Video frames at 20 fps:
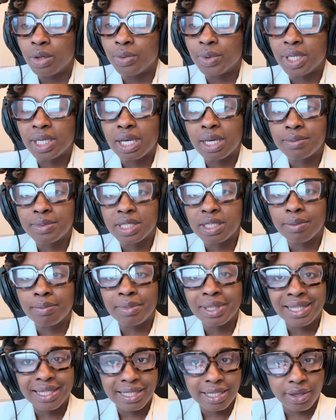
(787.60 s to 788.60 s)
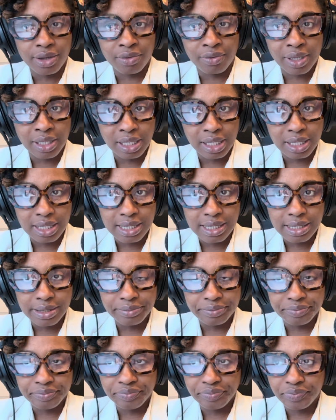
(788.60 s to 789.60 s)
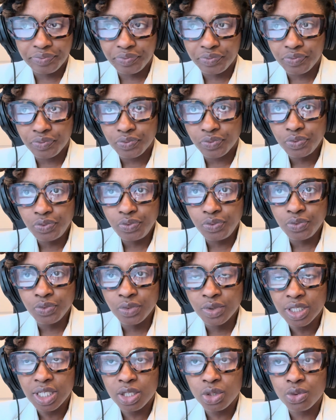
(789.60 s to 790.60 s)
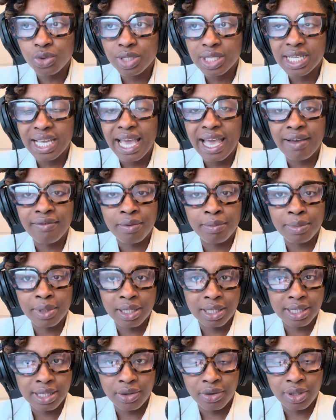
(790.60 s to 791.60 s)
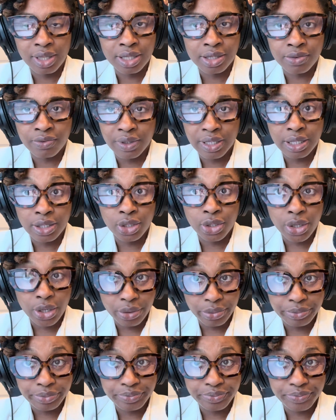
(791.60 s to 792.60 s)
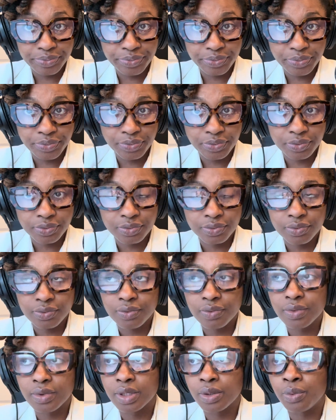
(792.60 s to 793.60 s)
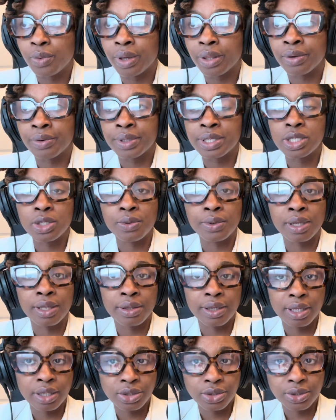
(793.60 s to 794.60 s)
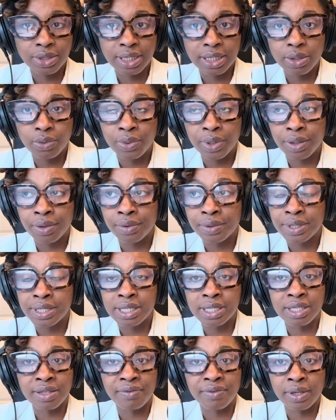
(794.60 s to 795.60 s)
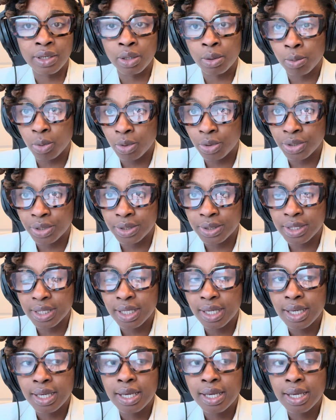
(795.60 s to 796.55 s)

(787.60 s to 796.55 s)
When it comes to military readiness, in order to have a military that is ready to go, whether it's to another country, whether it's to defend our borders,